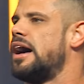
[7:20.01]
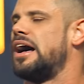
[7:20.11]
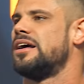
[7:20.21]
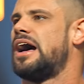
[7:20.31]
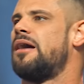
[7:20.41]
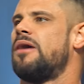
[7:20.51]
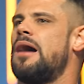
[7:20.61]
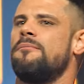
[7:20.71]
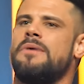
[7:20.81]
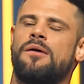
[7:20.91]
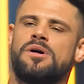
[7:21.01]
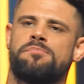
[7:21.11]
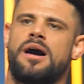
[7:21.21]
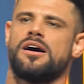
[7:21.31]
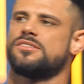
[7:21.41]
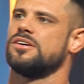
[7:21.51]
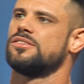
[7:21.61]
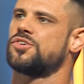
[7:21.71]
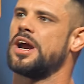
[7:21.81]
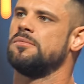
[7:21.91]
I, I, I met with Buck to
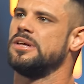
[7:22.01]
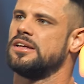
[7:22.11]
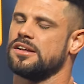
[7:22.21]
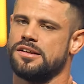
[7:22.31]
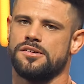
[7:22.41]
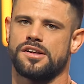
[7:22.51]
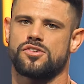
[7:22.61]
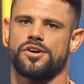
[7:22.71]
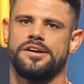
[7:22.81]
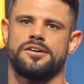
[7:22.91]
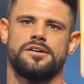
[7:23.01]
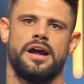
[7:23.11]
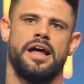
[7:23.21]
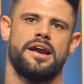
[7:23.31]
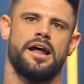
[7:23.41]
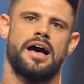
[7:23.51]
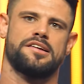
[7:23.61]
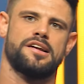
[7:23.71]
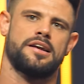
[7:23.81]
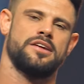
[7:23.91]
train me because he was a trainer, and I
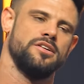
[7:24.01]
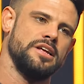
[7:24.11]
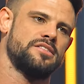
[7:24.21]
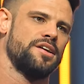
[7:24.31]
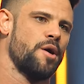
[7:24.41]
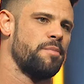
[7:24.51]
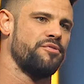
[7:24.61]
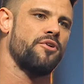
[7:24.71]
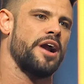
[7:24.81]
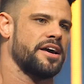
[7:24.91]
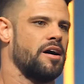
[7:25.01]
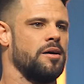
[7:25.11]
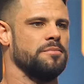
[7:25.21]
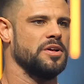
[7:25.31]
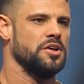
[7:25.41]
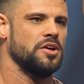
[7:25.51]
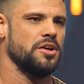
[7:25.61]
said, now you need to know before I come